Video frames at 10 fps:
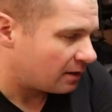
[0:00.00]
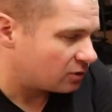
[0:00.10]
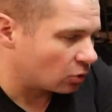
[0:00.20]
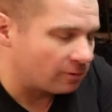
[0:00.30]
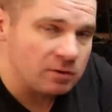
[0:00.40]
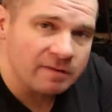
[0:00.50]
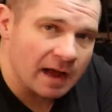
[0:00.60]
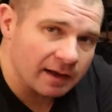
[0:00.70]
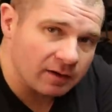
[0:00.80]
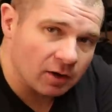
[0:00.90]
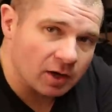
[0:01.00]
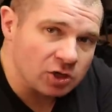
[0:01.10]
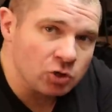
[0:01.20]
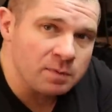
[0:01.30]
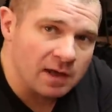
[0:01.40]
So if you've got a
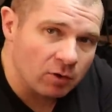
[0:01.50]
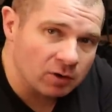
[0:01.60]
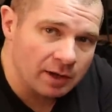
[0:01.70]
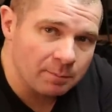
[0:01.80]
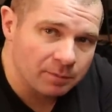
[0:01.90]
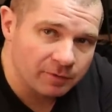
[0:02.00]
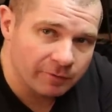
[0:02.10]
UBL clip